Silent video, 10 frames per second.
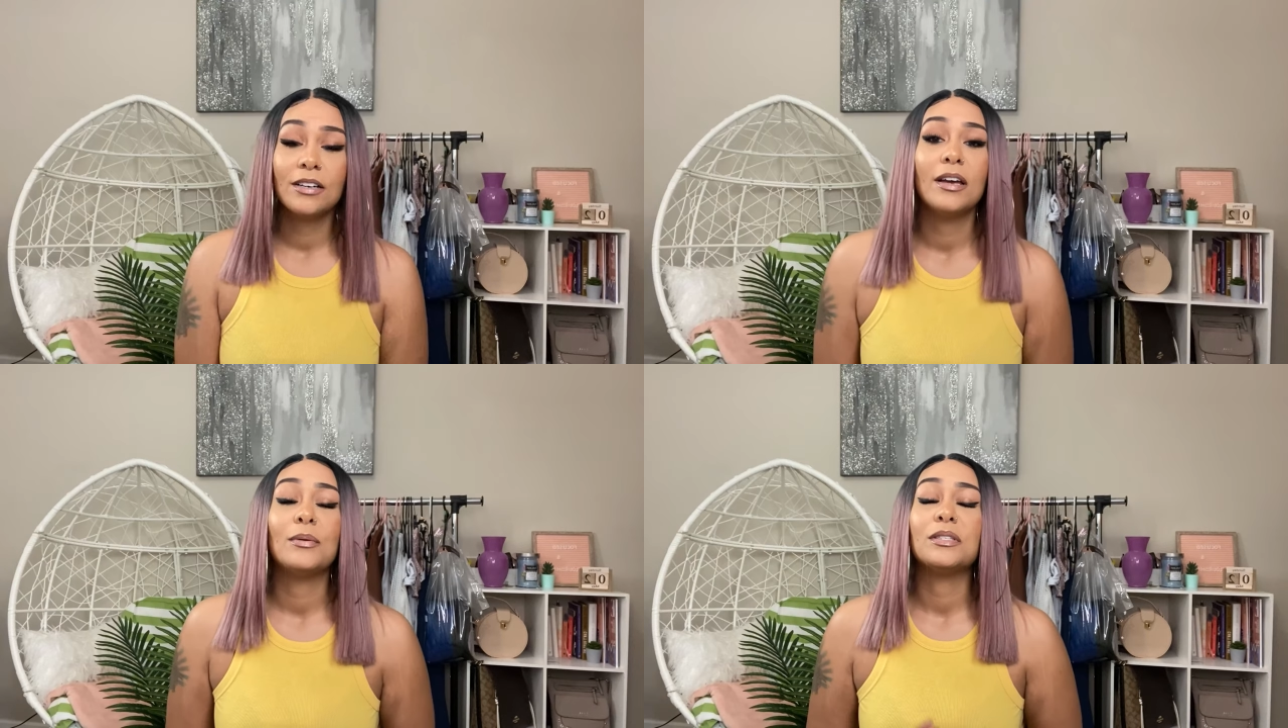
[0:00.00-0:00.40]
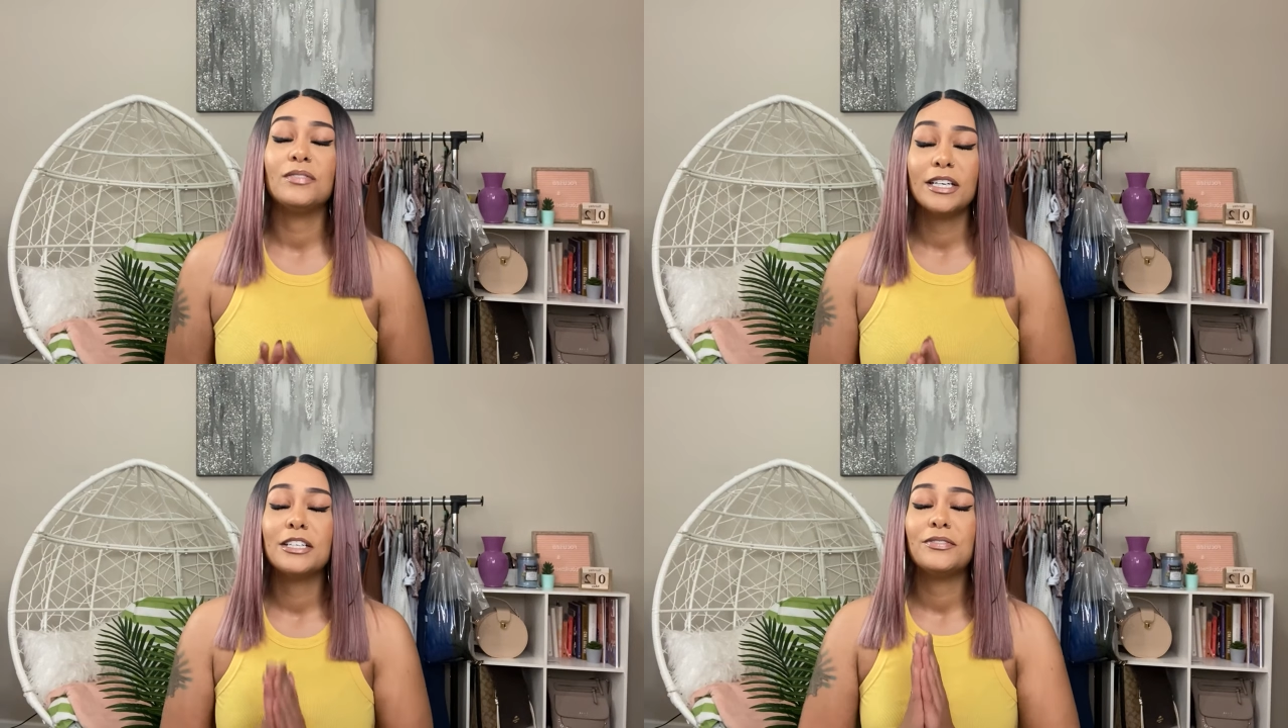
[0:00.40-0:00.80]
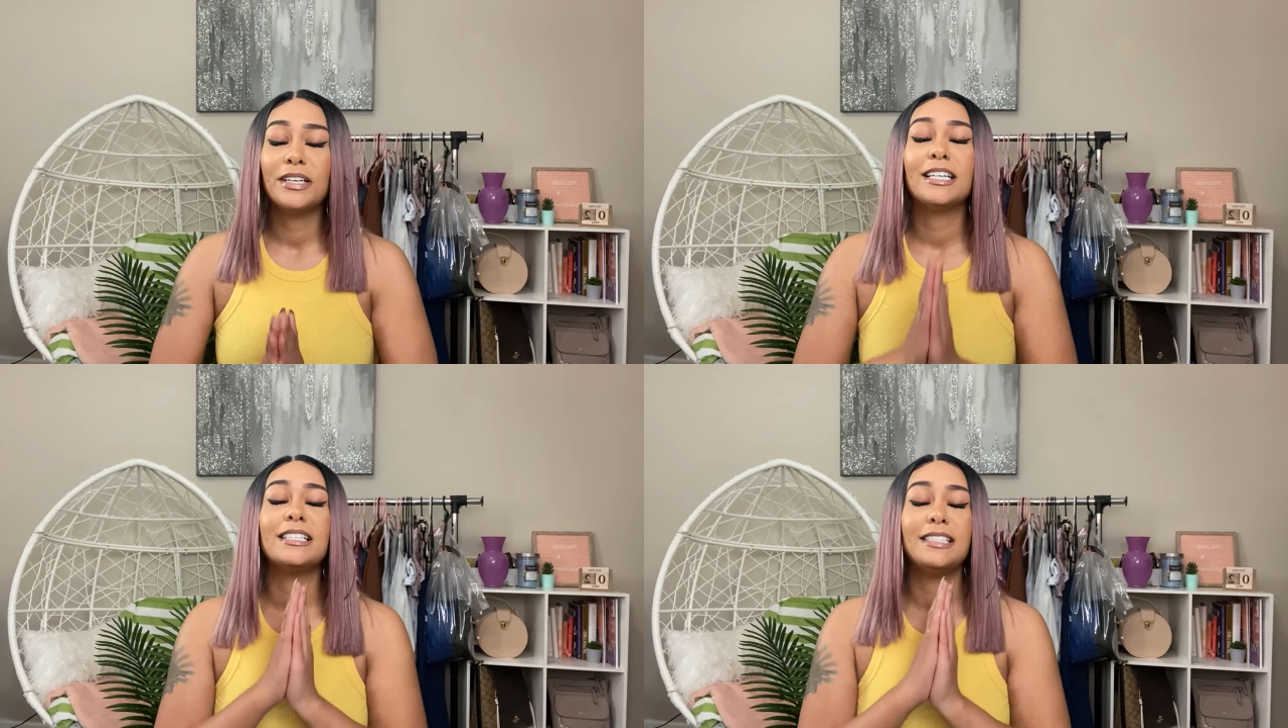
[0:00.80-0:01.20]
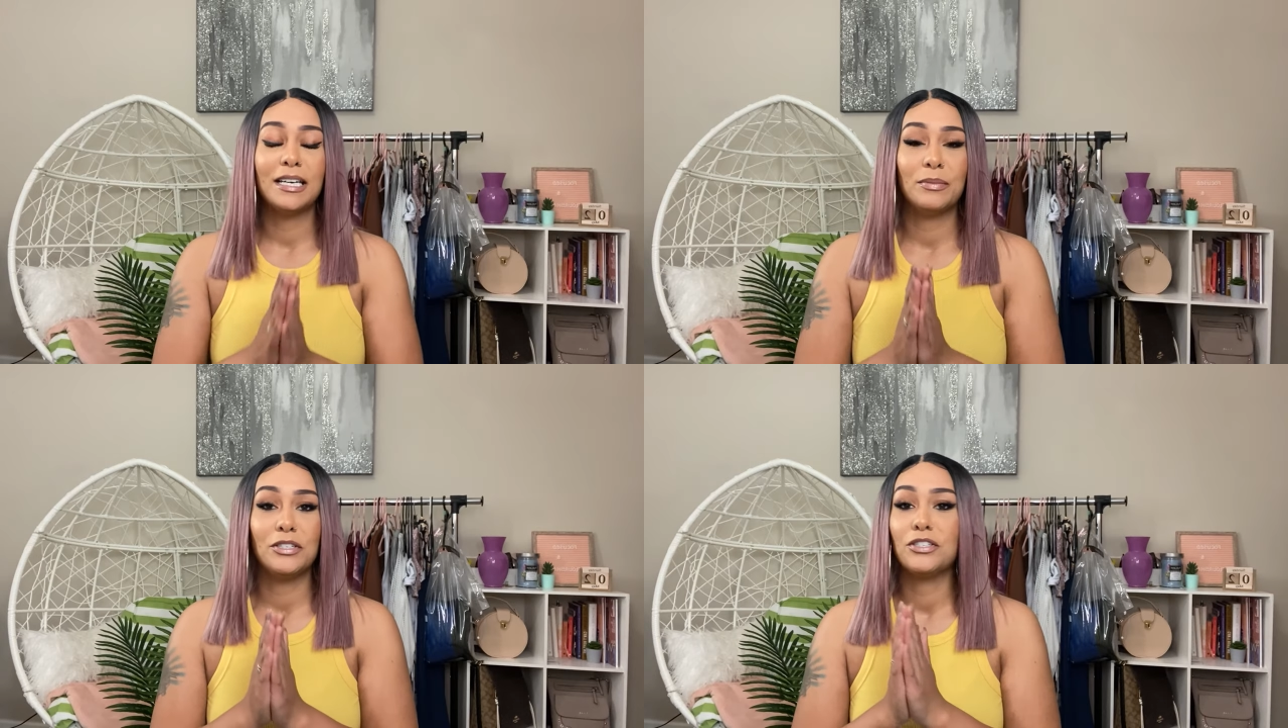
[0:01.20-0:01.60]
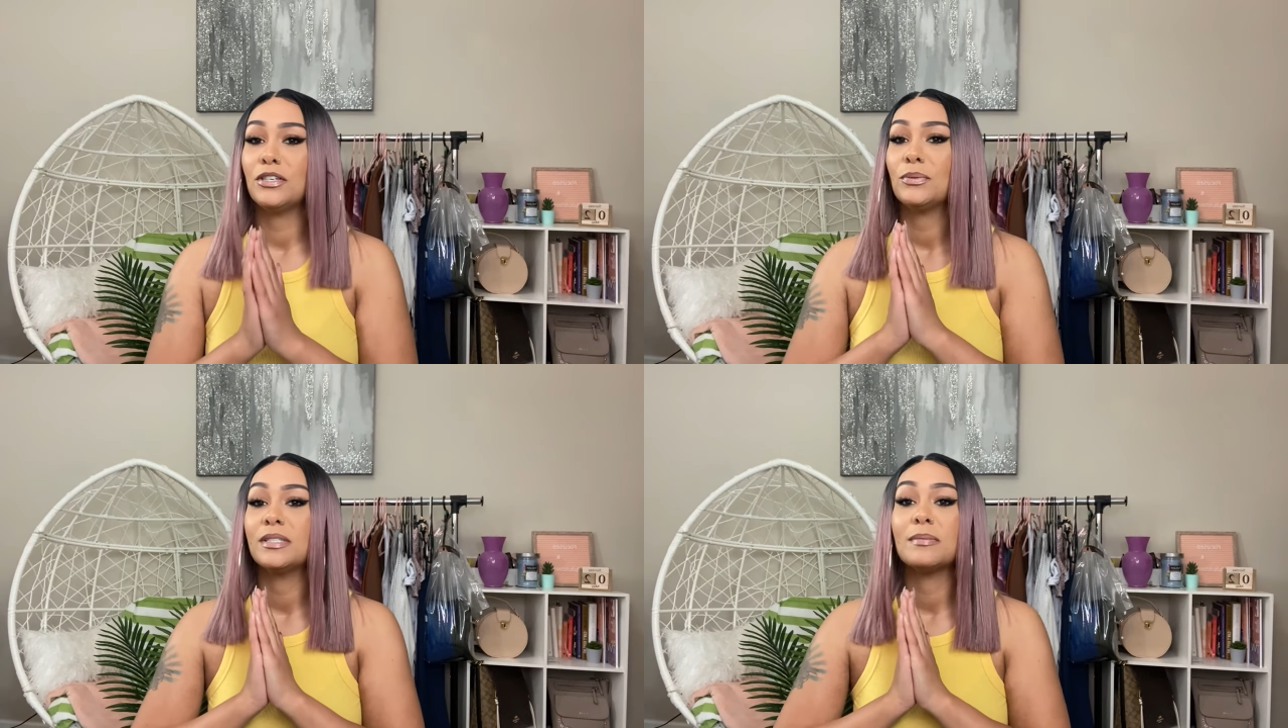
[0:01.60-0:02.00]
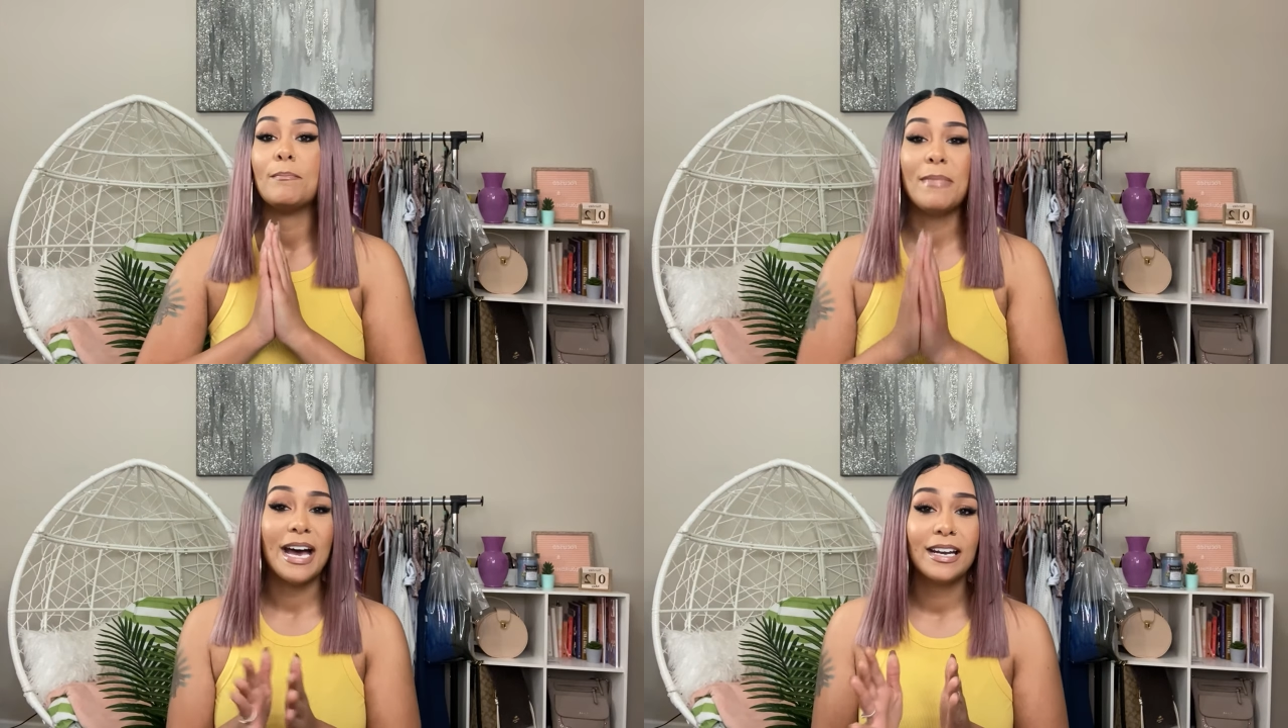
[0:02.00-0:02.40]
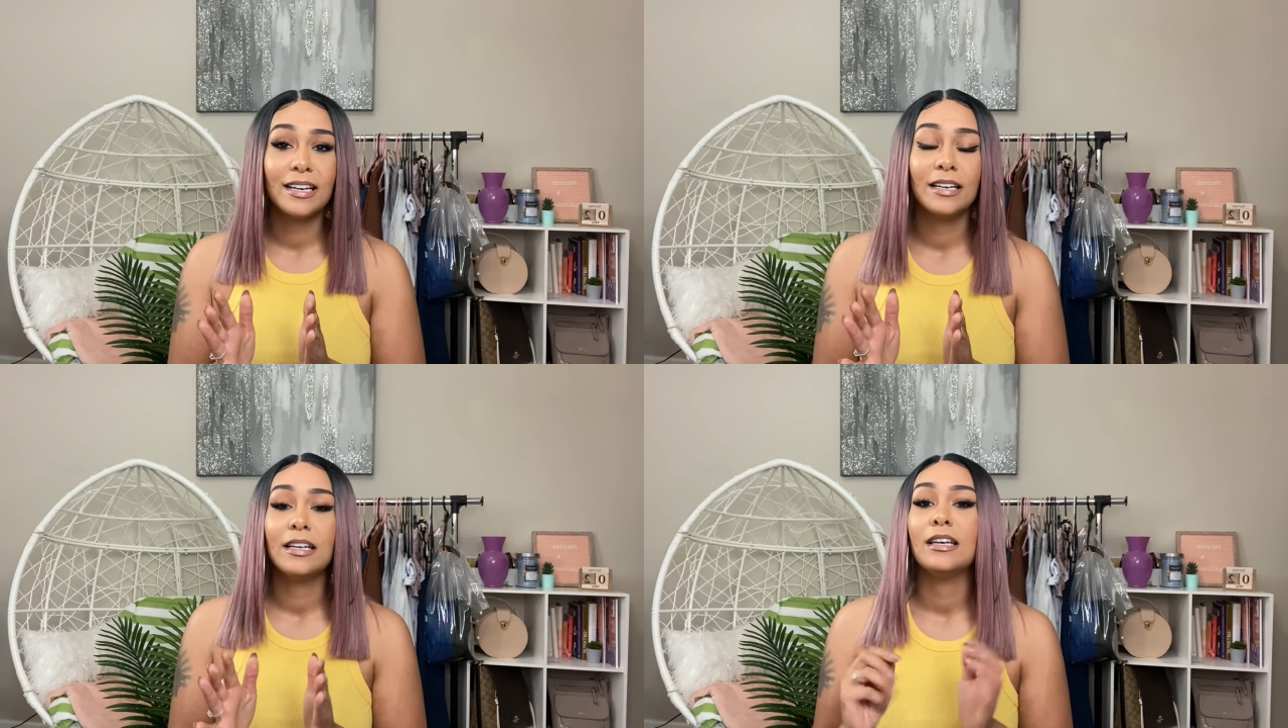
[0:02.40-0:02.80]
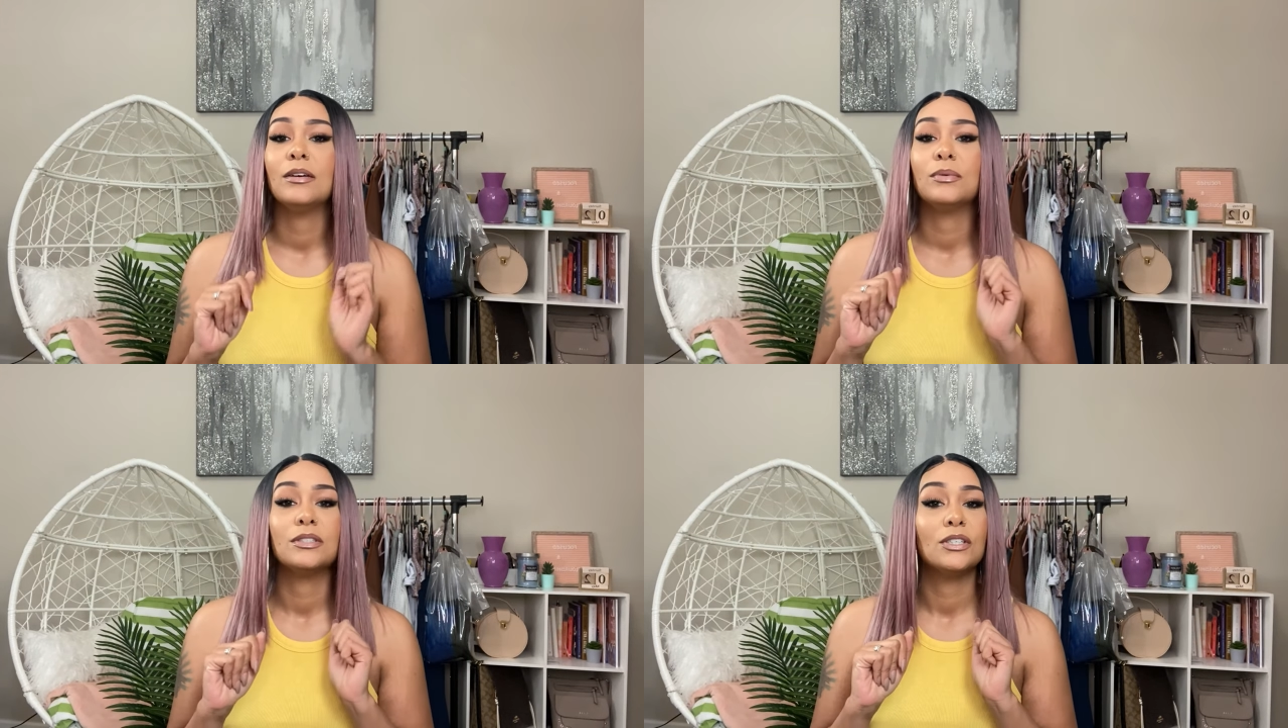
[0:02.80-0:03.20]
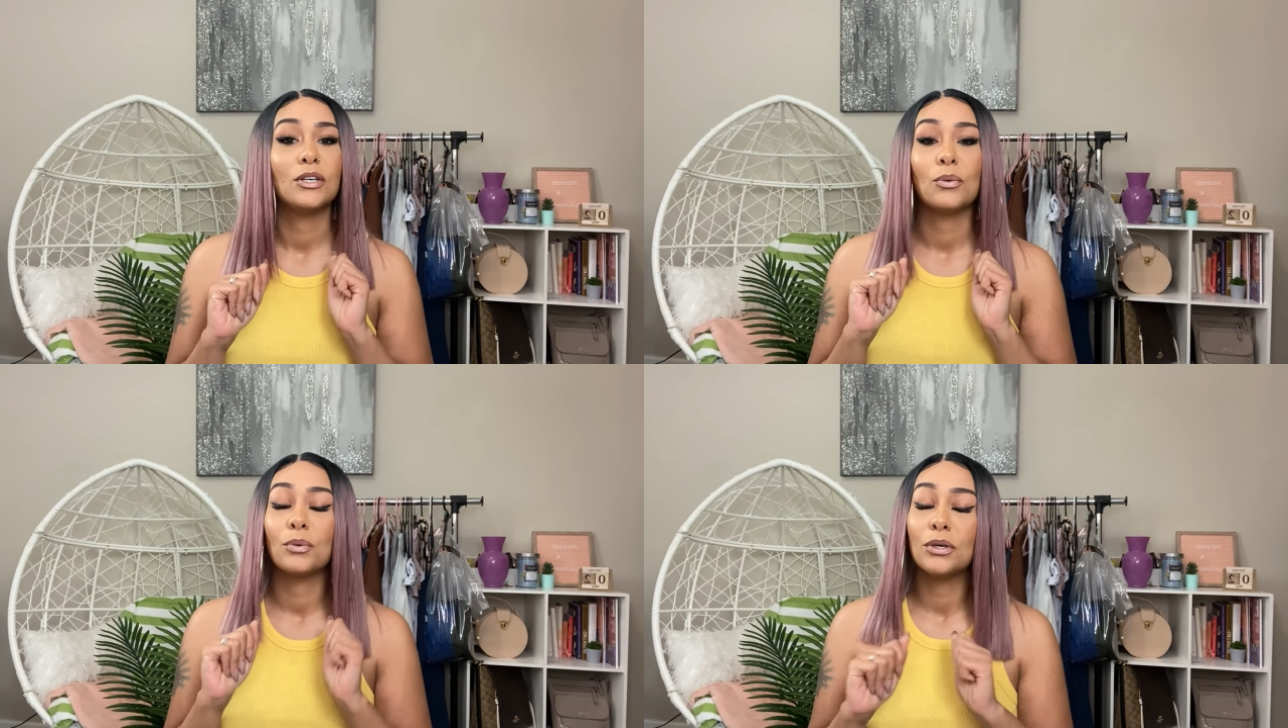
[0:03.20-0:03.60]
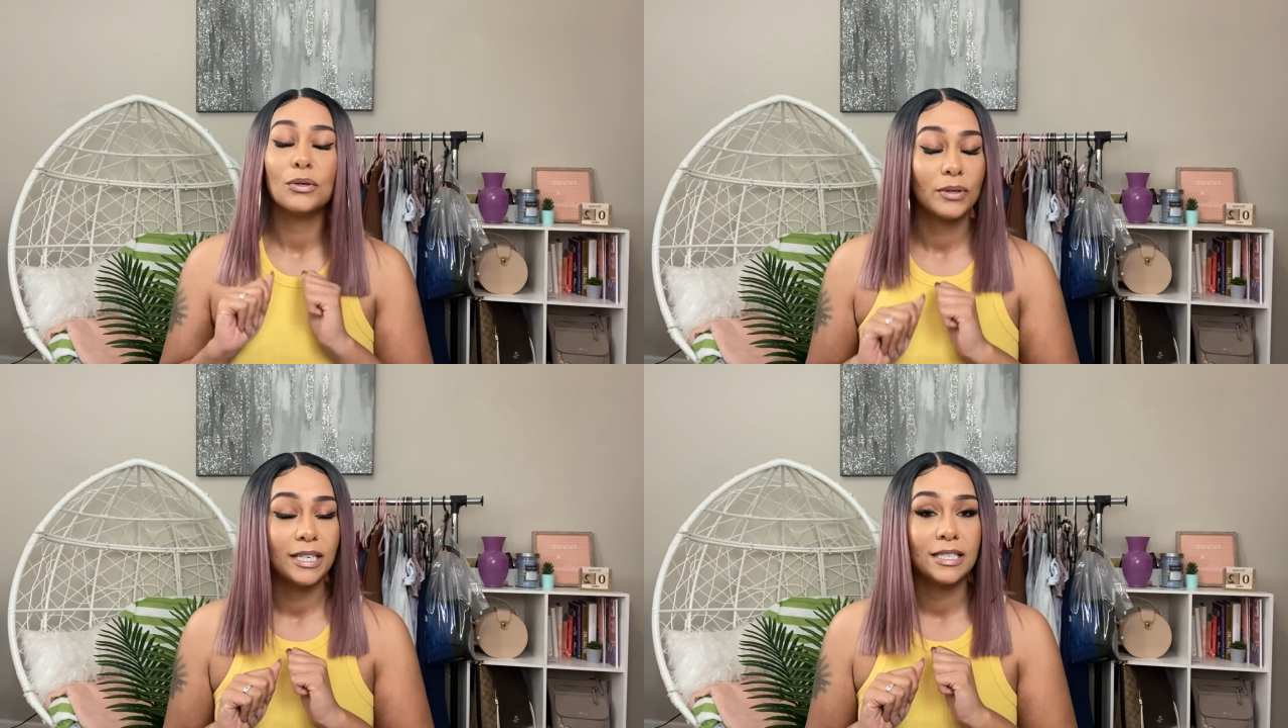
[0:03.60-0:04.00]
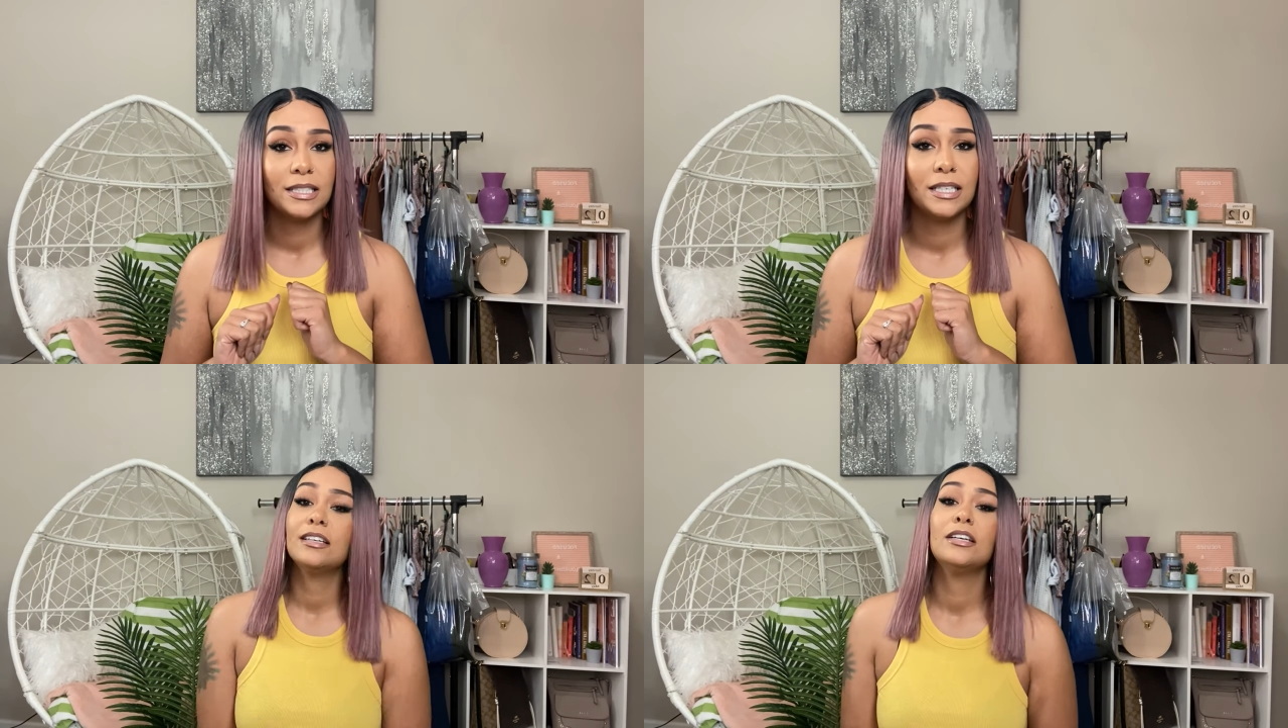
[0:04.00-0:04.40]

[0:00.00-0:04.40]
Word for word: It was very, very damaged. It was matted. It was looking real crazy.